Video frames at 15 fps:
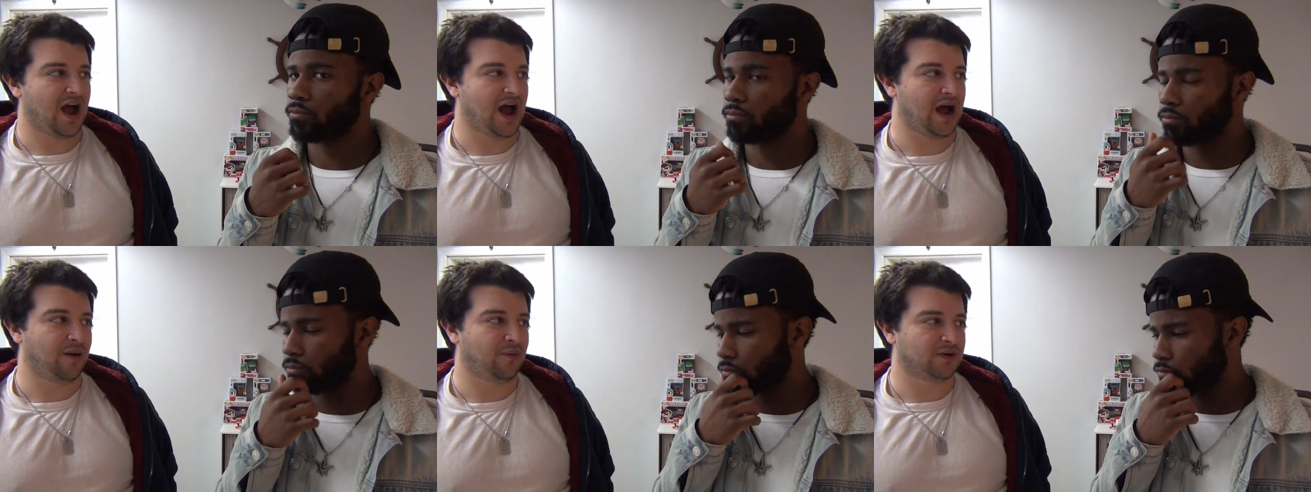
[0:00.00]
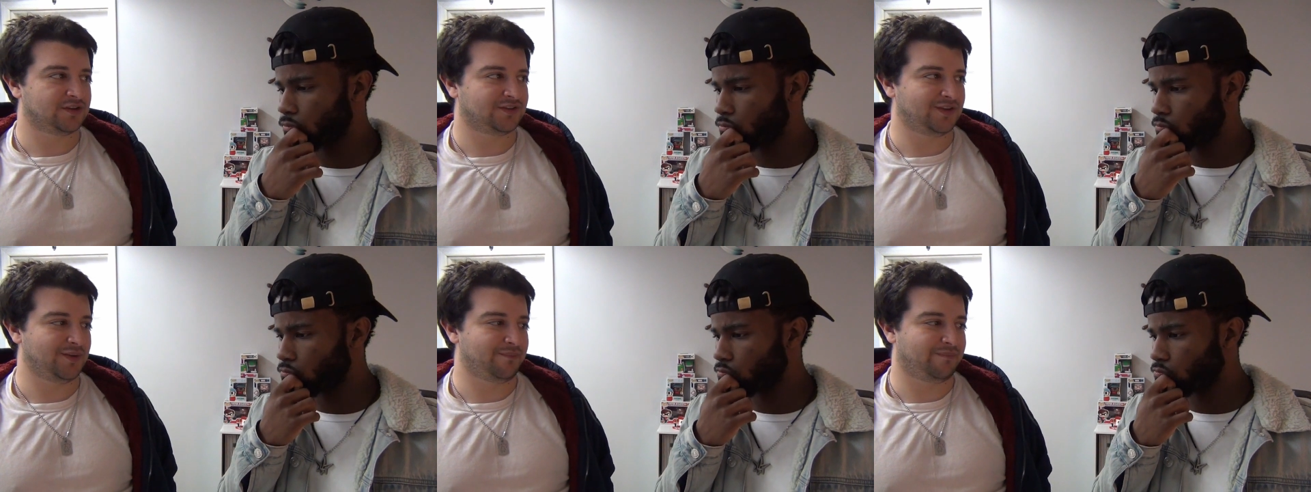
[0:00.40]
Speaker 1: I
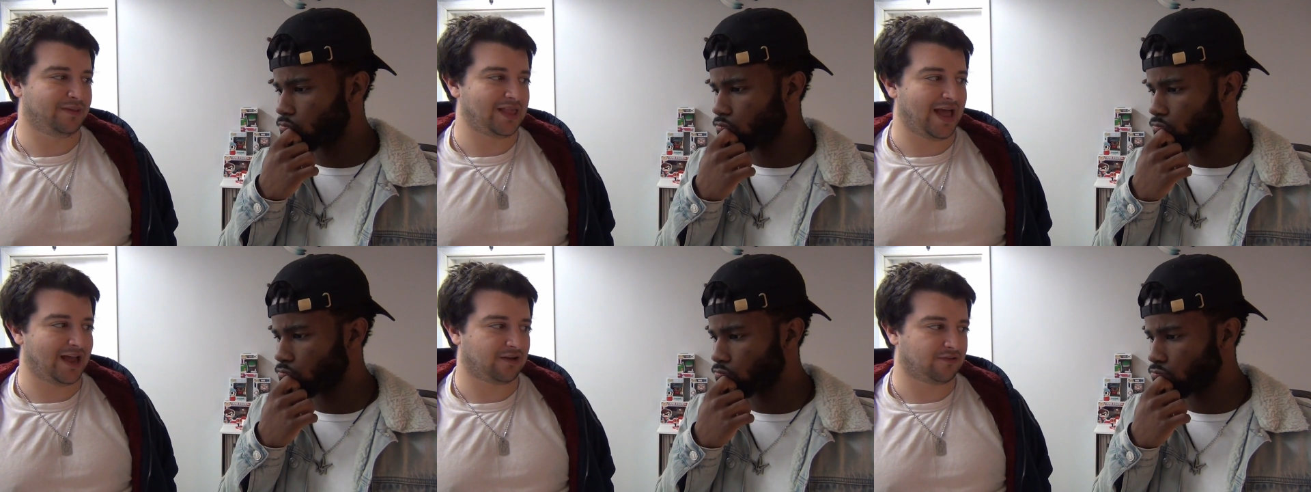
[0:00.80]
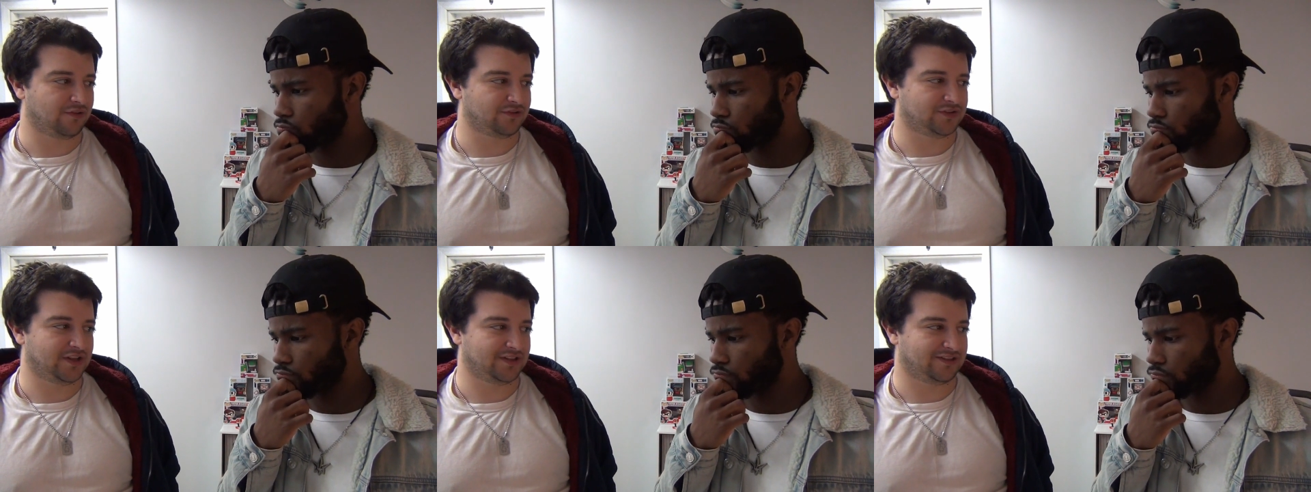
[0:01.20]
want to see Black
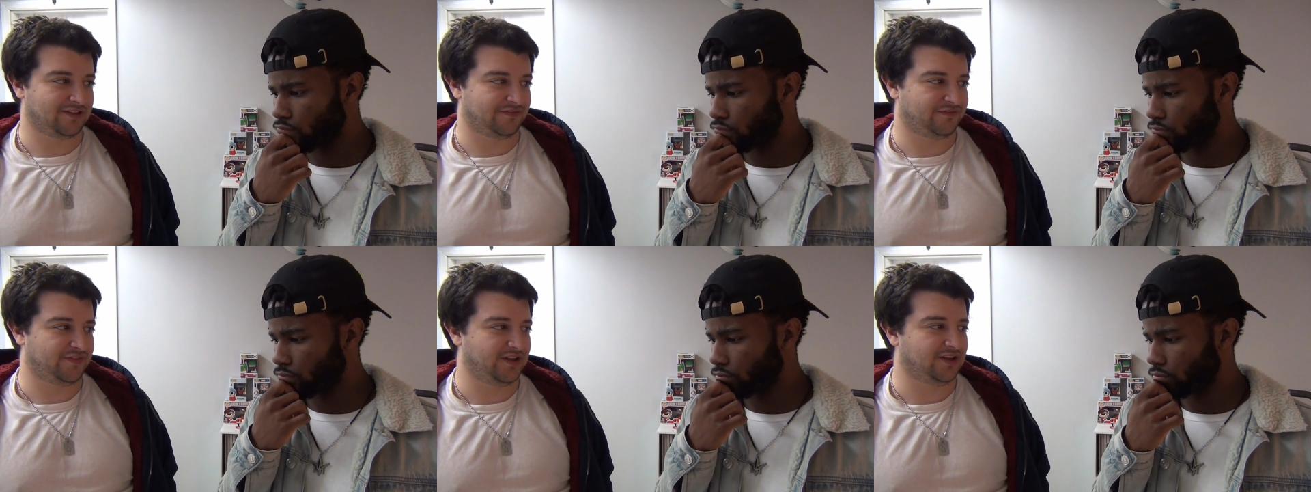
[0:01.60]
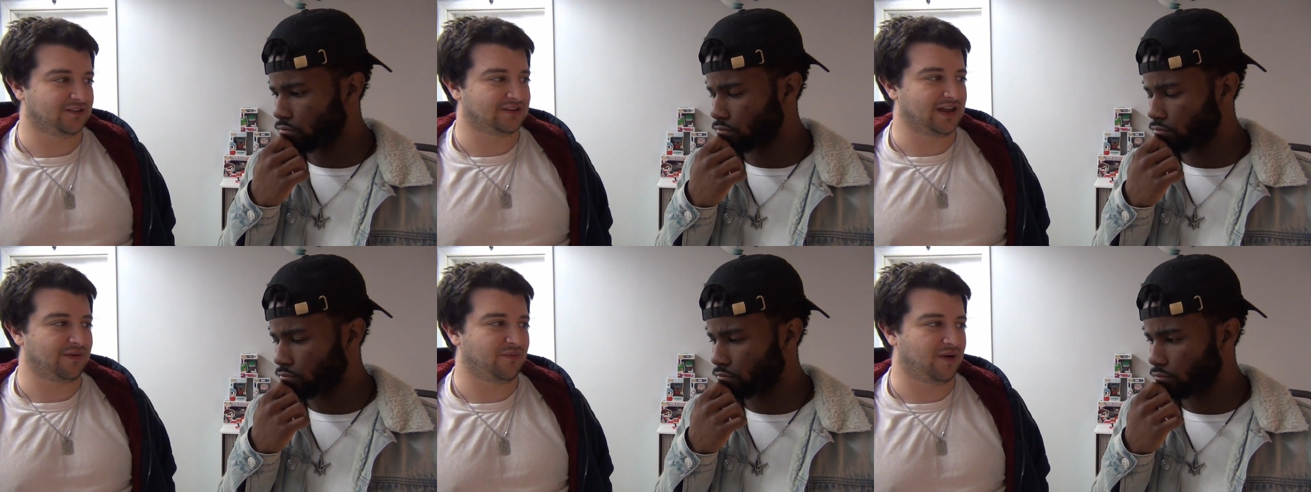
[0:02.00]
Rose hit the
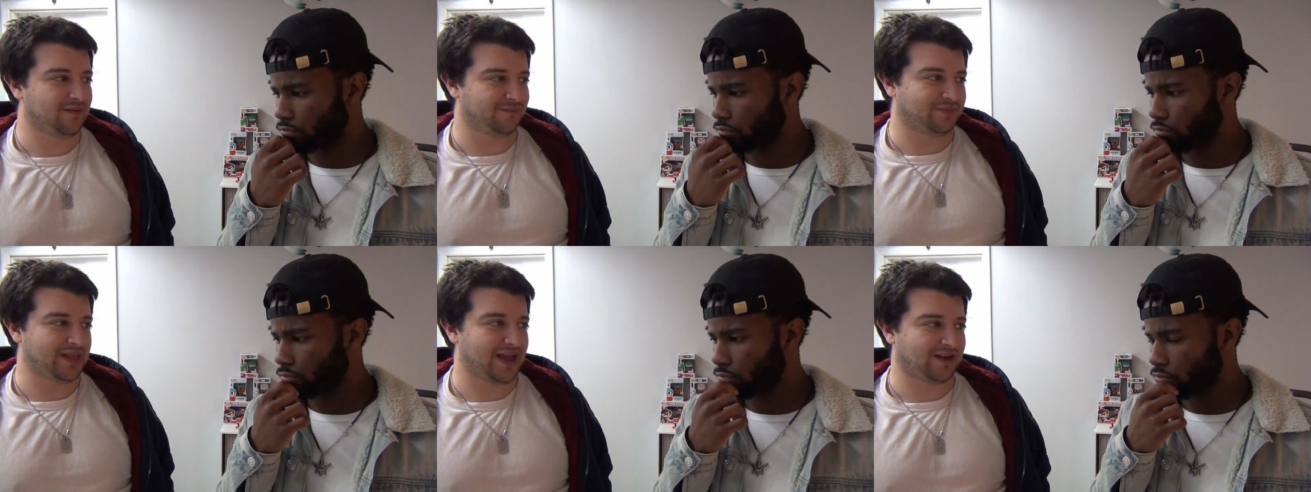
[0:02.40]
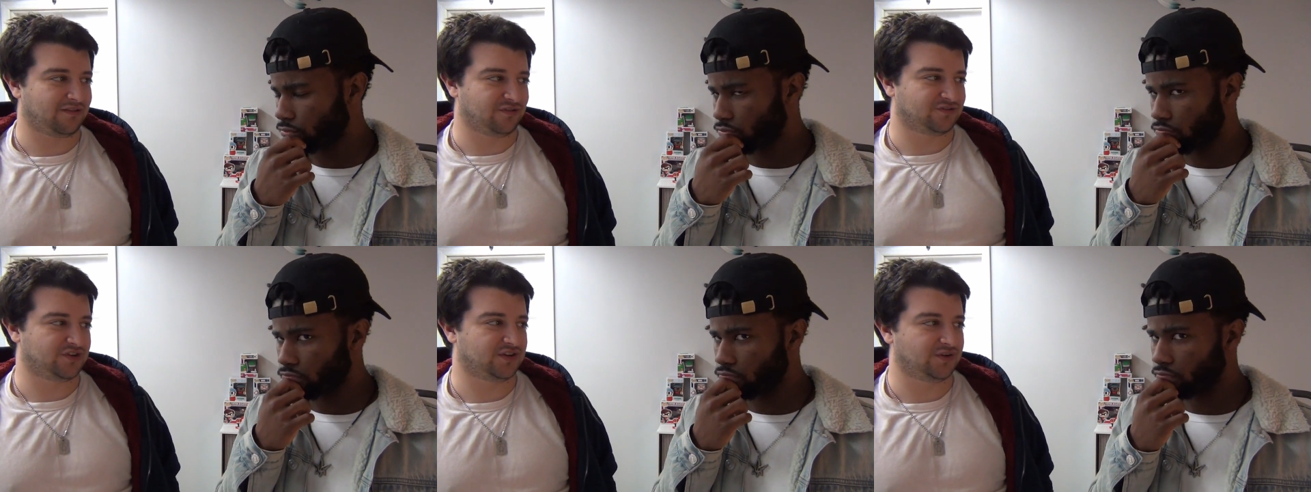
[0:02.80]
field. I want
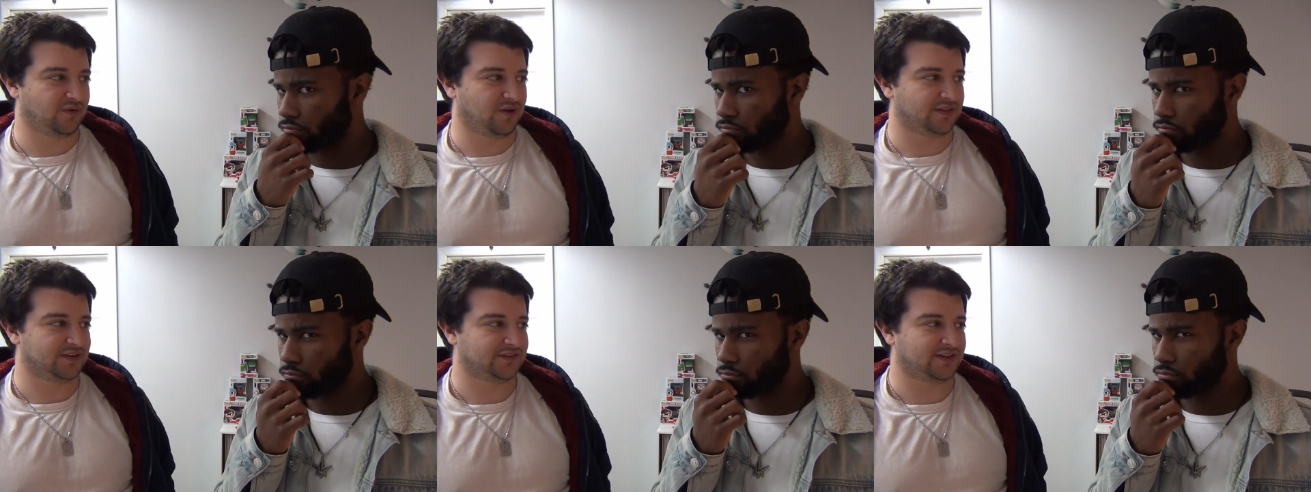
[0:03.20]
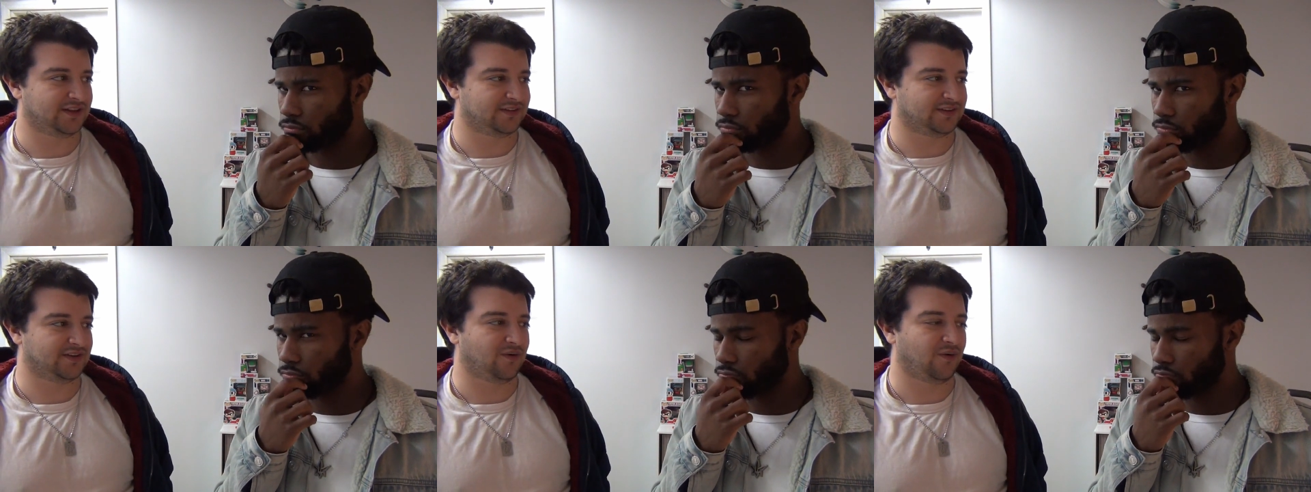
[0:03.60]
Black Rose to do all these
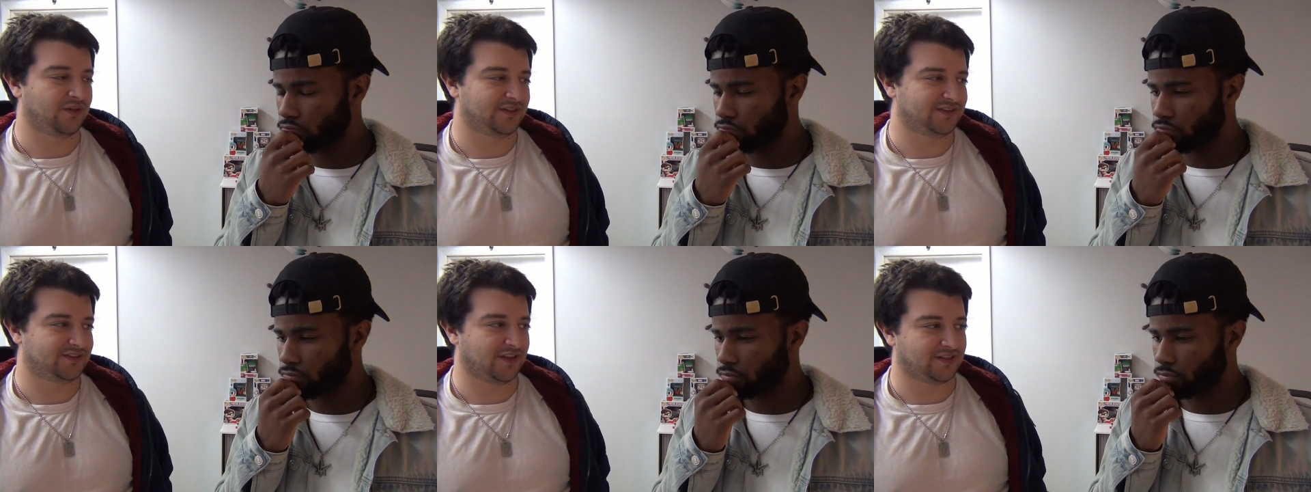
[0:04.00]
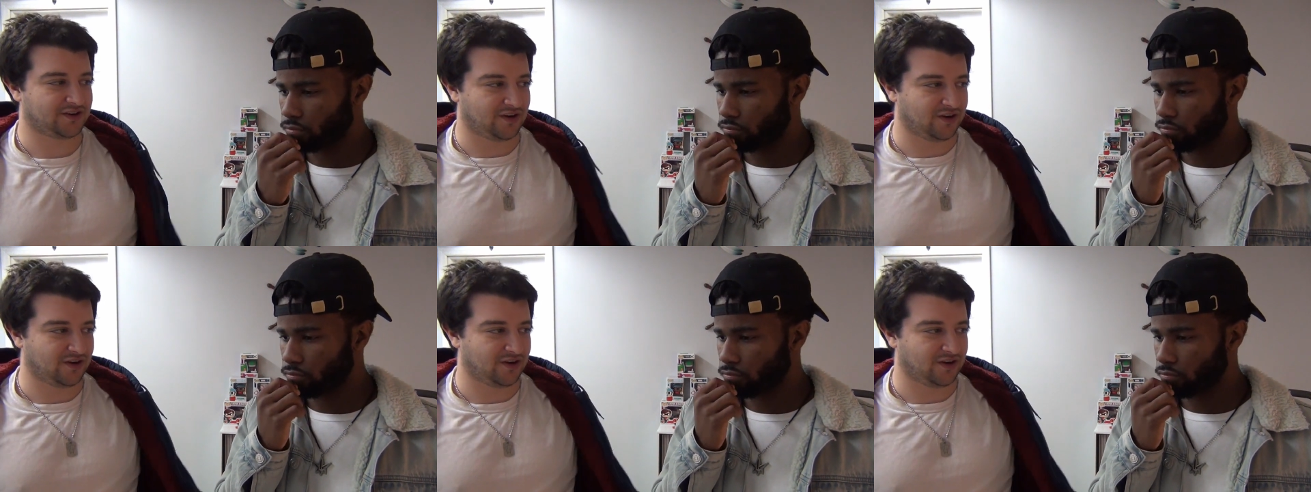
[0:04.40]
things, and all these other